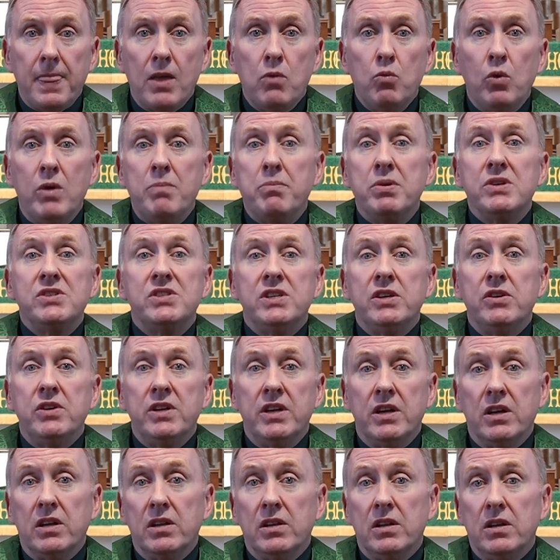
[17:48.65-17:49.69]
When
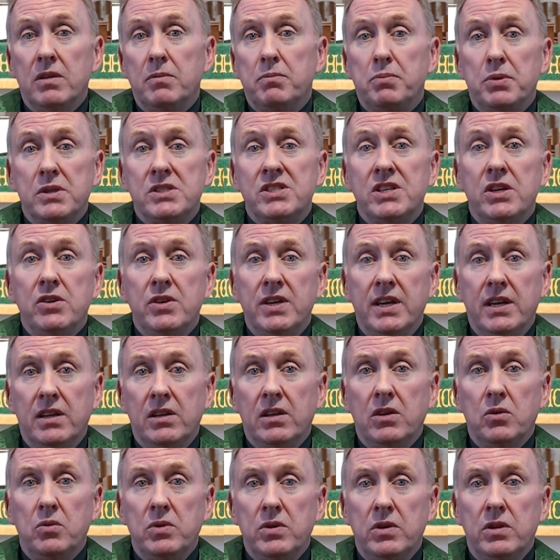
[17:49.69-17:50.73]
Brazilian
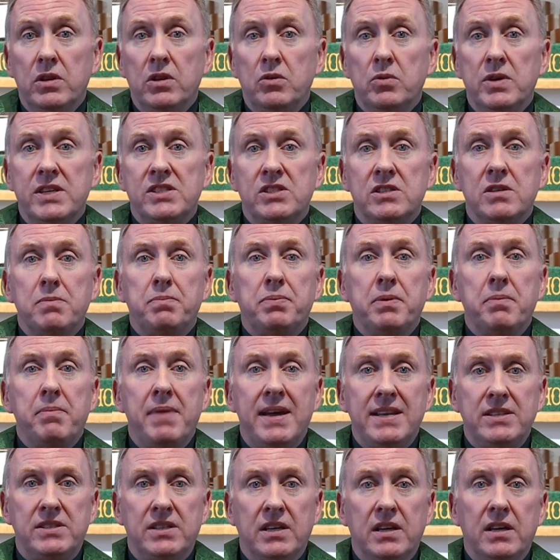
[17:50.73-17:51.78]
Larissa
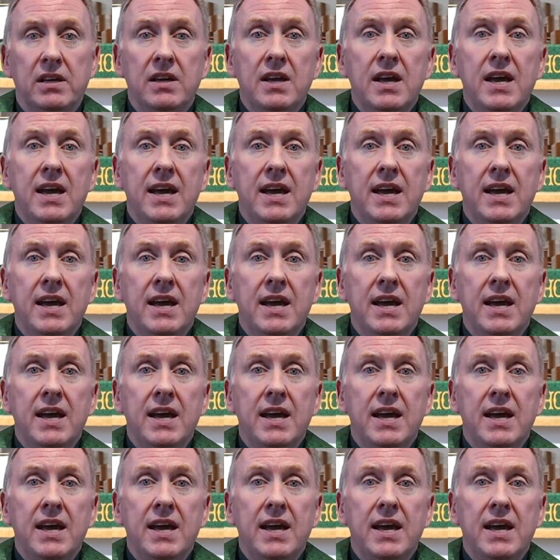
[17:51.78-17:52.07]
Pimenta